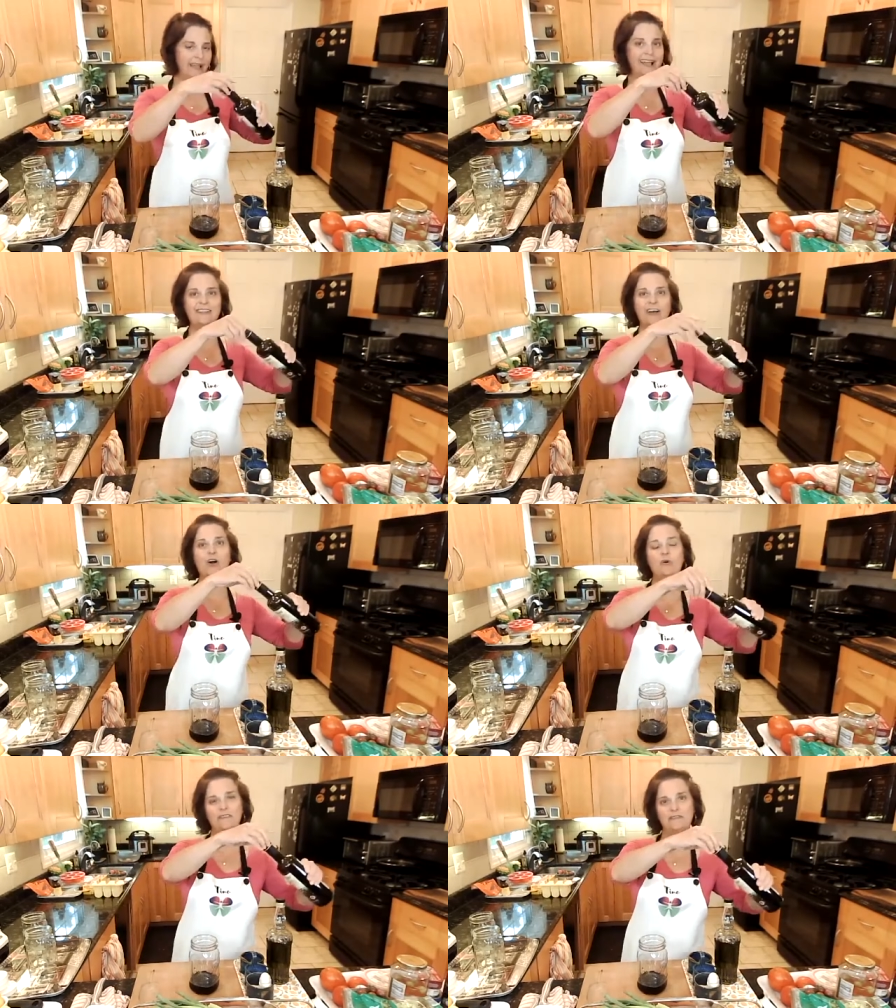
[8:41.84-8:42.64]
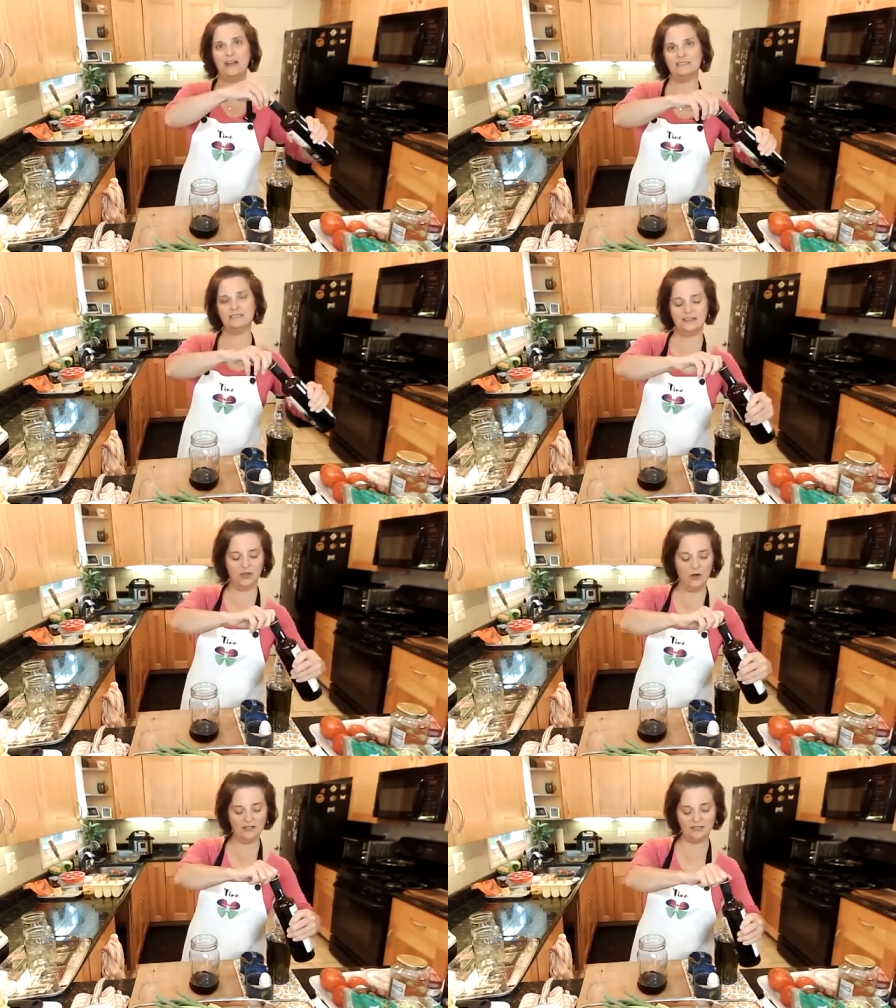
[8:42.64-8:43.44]
and oh, I forgot to tell you
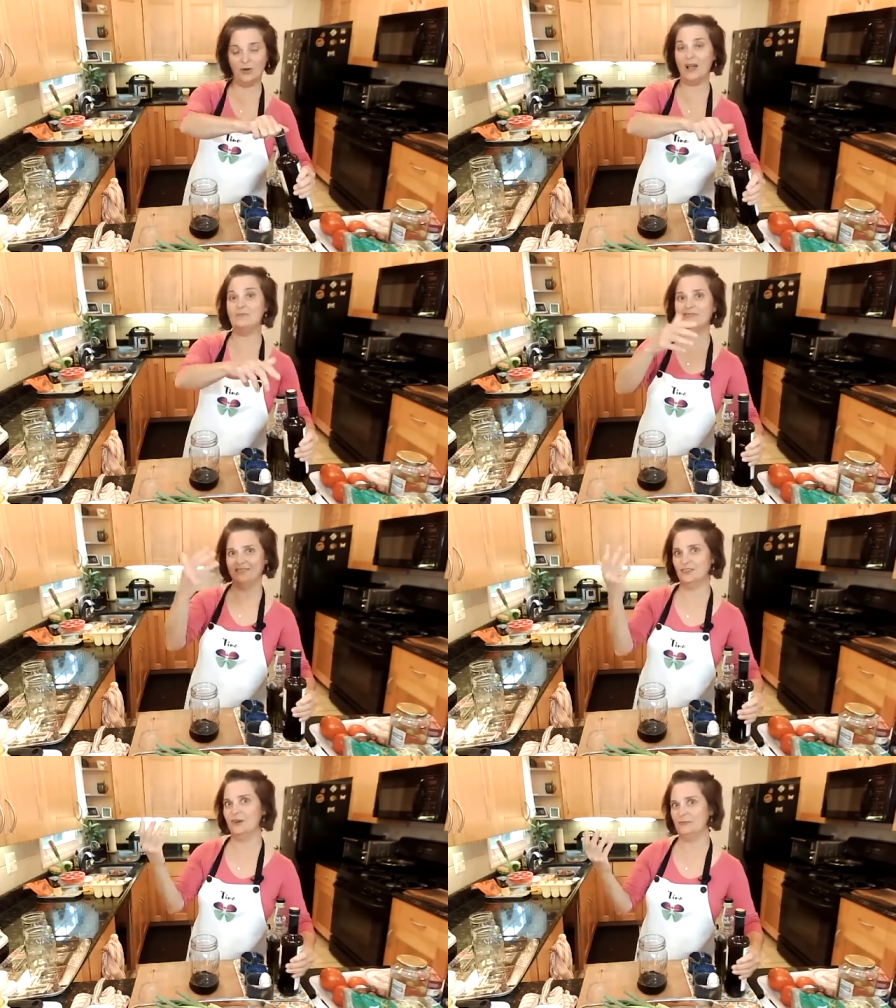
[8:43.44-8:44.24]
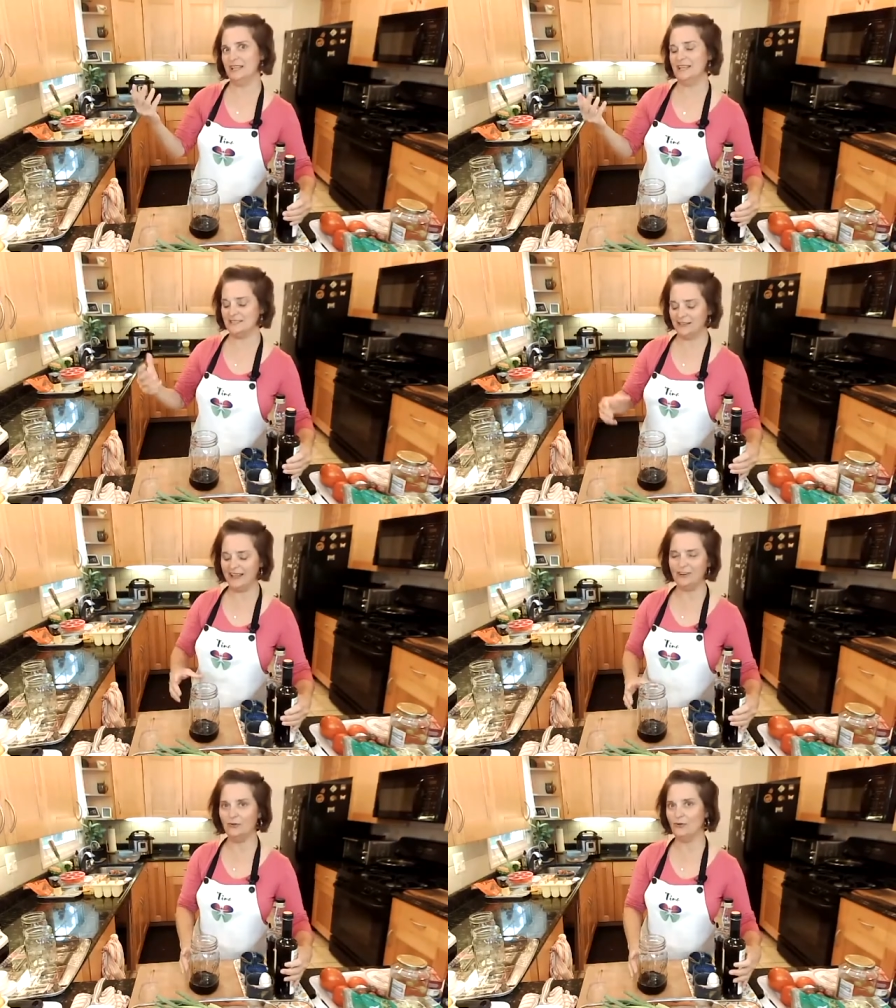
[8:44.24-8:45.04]
also, I'm lazy.
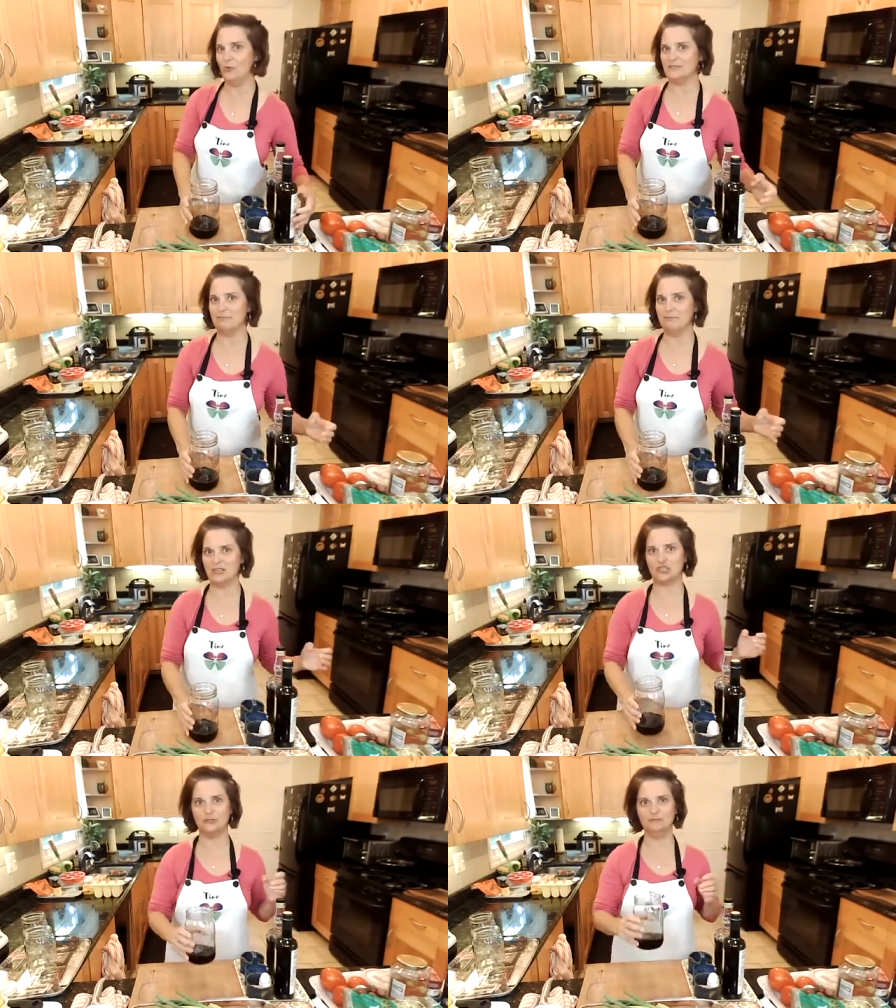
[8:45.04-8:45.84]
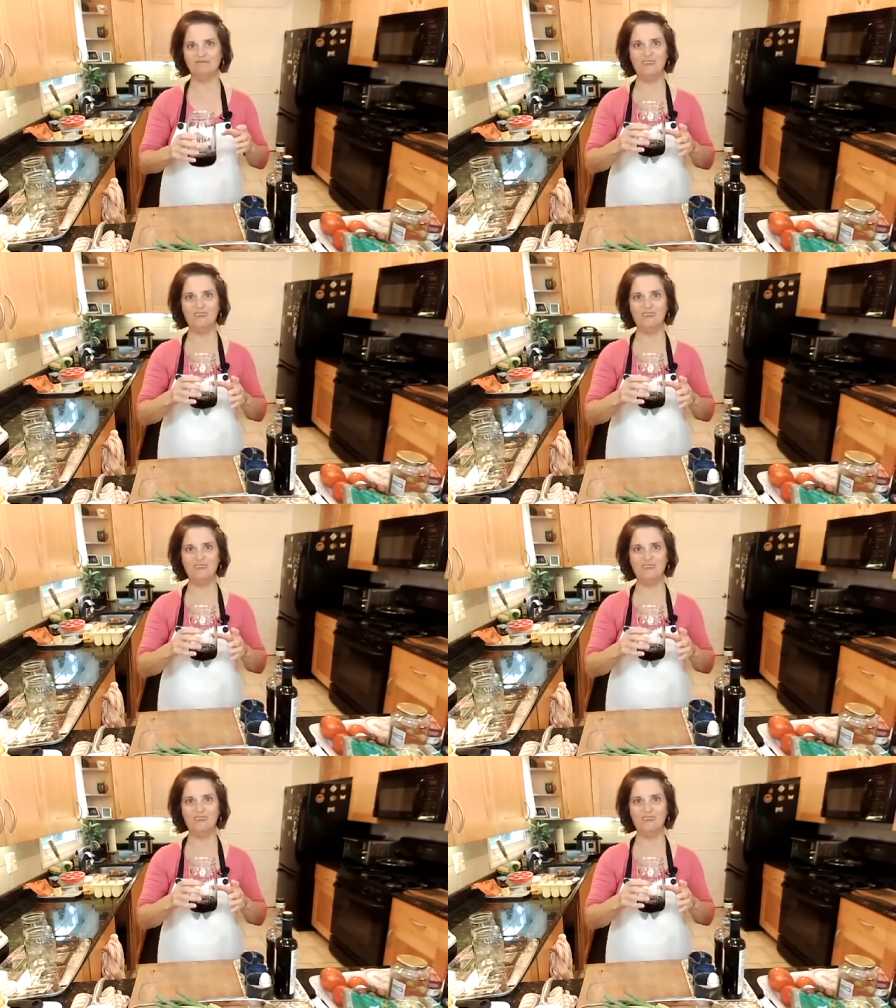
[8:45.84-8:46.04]
I don't always measure.